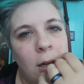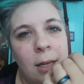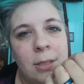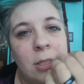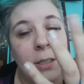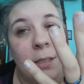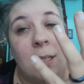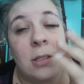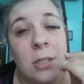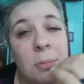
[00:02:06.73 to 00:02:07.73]
it's just
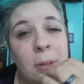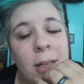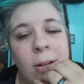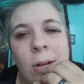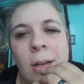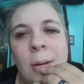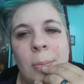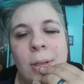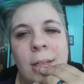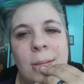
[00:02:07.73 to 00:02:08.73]
been hell.
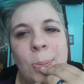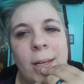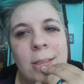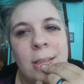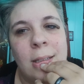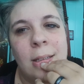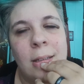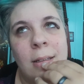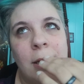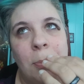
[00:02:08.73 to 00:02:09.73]
Because past
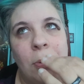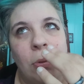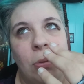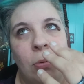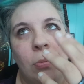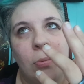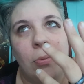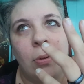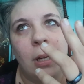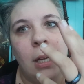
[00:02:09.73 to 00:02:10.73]
couple,
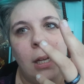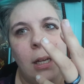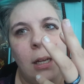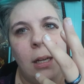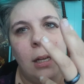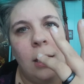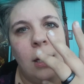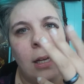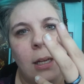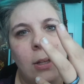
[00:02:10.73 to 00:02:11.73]
3
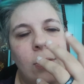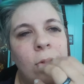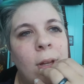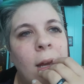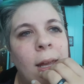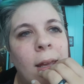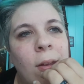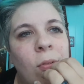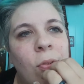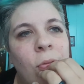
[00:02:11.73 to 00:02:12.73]
days, I
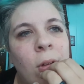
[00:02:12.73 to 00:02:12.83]
have...